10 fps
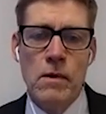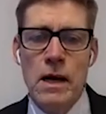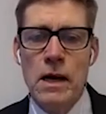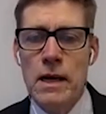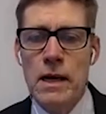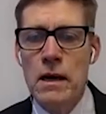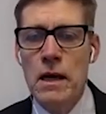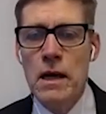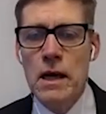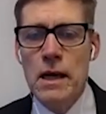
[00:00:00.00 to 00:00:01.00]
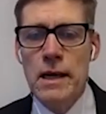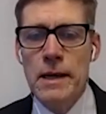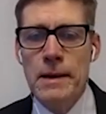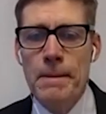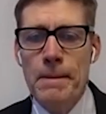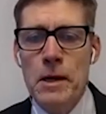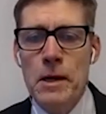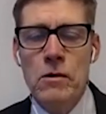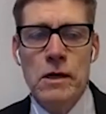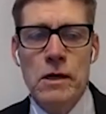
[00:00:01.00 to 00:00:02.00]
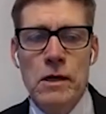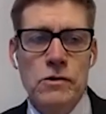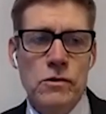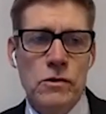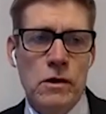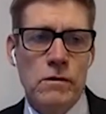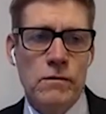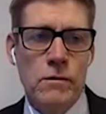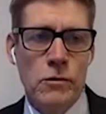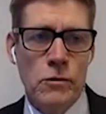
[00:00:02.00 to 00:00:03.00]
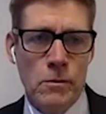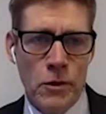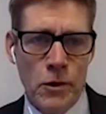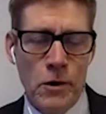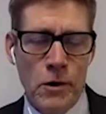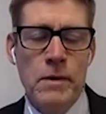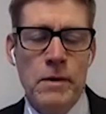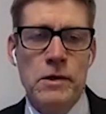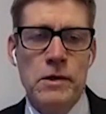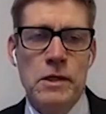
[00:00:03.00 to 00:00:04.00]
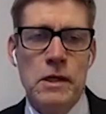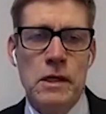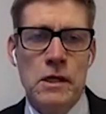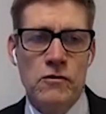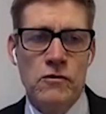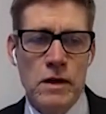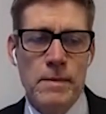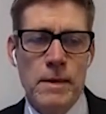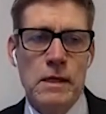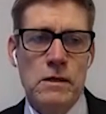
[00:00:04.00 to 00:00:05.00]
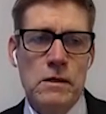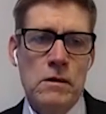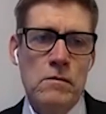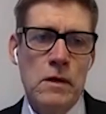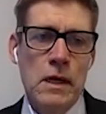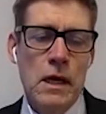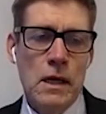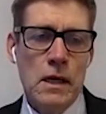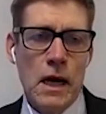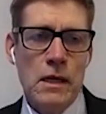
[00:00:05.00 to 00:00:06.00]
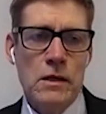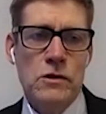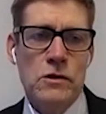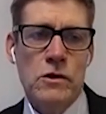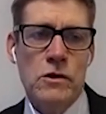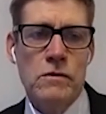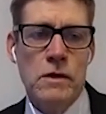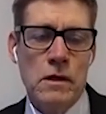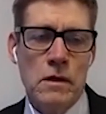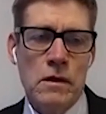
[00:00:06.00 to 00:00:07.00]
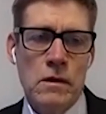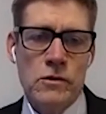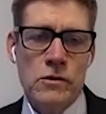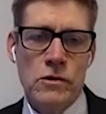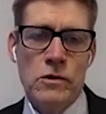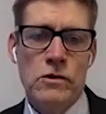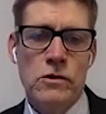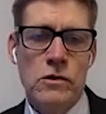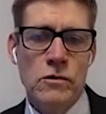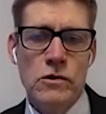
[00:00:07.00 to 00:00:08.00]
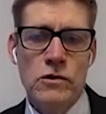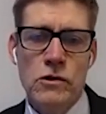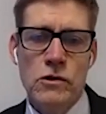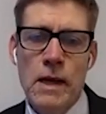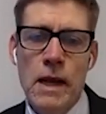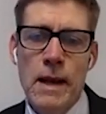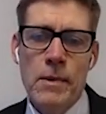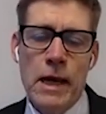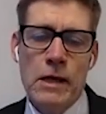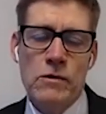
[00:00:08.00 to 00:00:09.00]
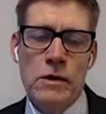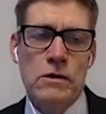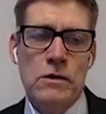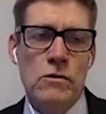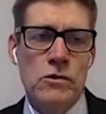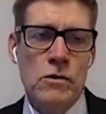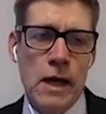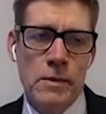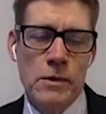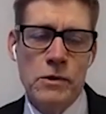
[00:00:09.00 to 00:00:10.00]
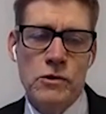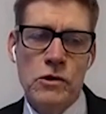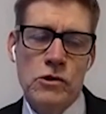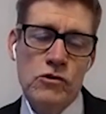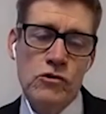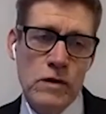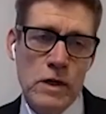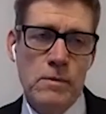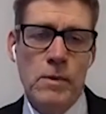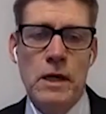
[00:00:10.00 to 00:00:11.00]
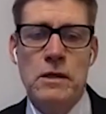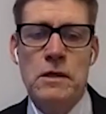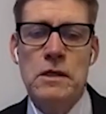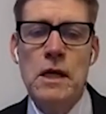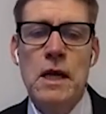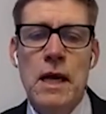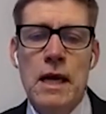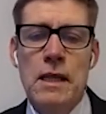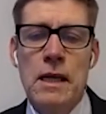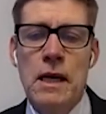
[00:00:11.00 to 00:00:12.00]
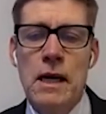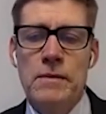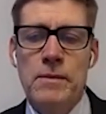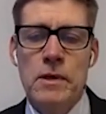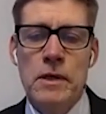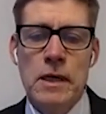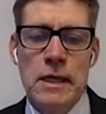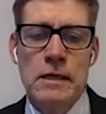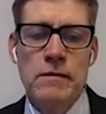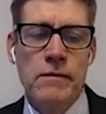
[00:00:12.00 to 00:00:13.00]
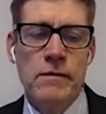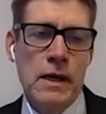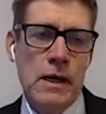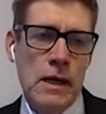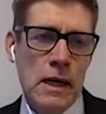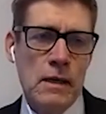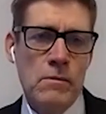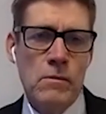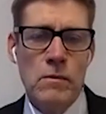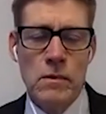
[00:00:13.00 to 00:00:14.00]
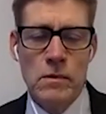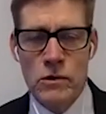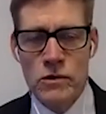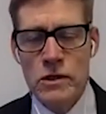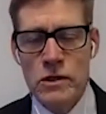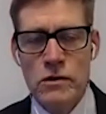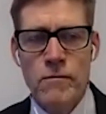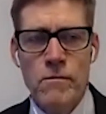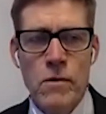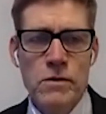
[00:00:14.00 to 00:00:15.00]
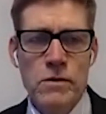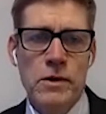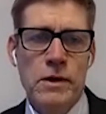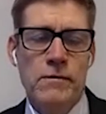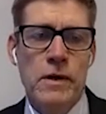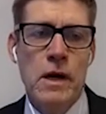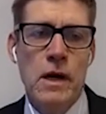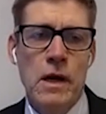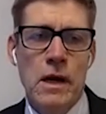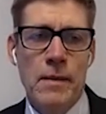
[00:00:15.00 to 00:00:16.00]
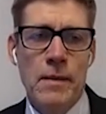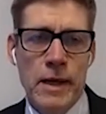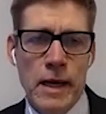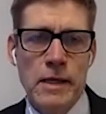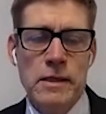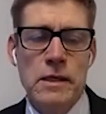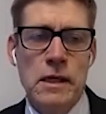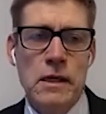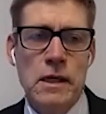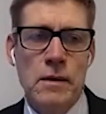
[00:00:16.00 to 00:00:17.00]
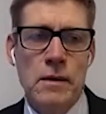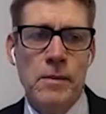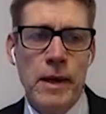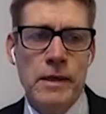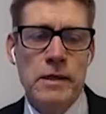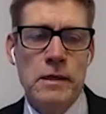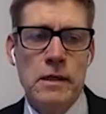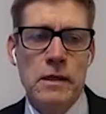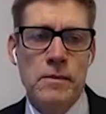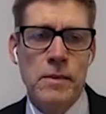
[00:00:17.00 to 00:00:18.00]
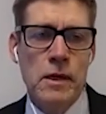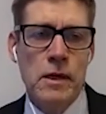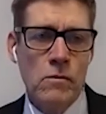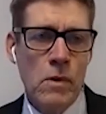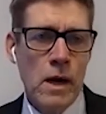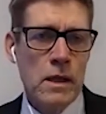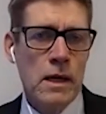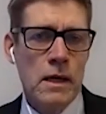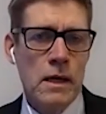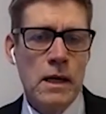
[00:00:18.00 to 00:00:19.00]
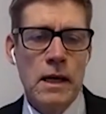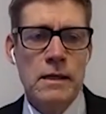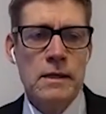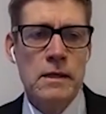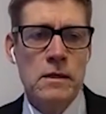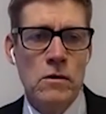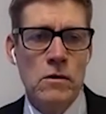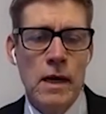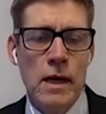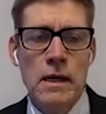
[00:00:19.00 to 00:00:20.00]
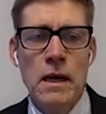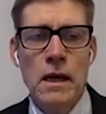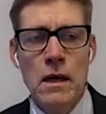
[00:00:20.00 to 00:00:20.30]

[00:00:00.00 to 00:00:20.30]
why later. We look to the full thermotherapy, which is an treatment. It's not only guiding the surgeons during surgery, but actually is also helping the surgeon to treat the patients. And then last but not least, we have the head and neck that consists of multiple different applications that can help patients depending on where the head and neck cancer is located,